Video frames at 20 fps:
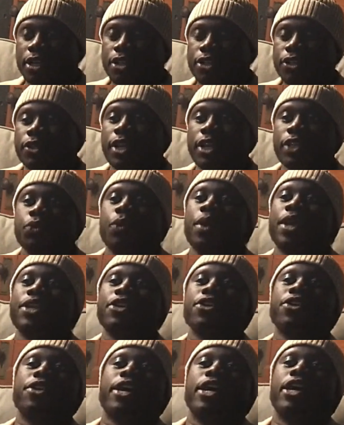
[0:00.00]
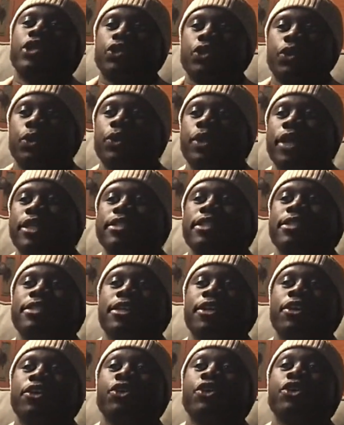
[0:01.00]
So that's why your household has to
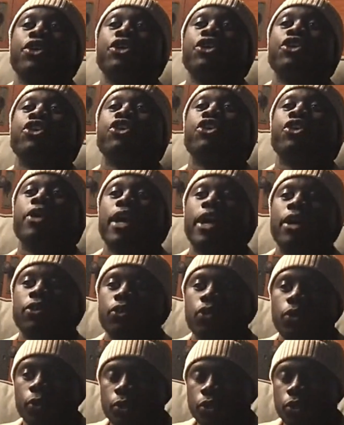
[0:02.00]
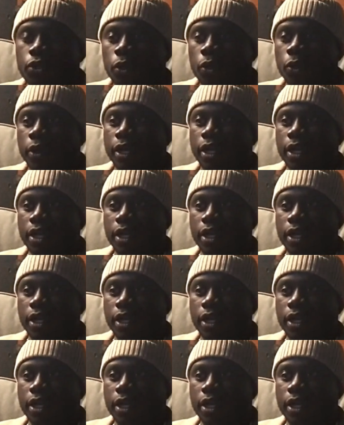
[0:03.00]
tell your household story.